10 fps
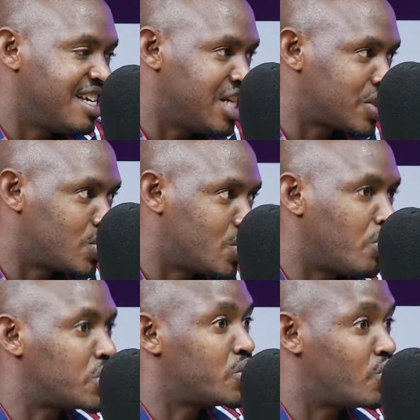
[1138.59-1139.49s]
that we
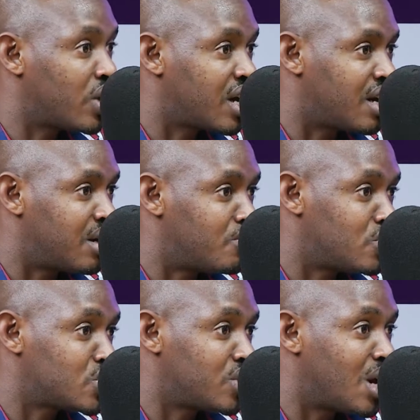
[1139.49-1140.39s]
should waken up, we
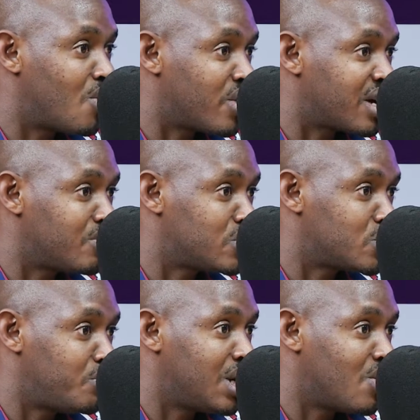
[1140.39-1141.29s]
should awake, we
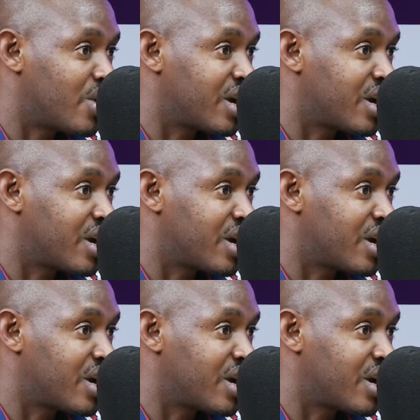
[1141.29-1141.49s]
should be awake.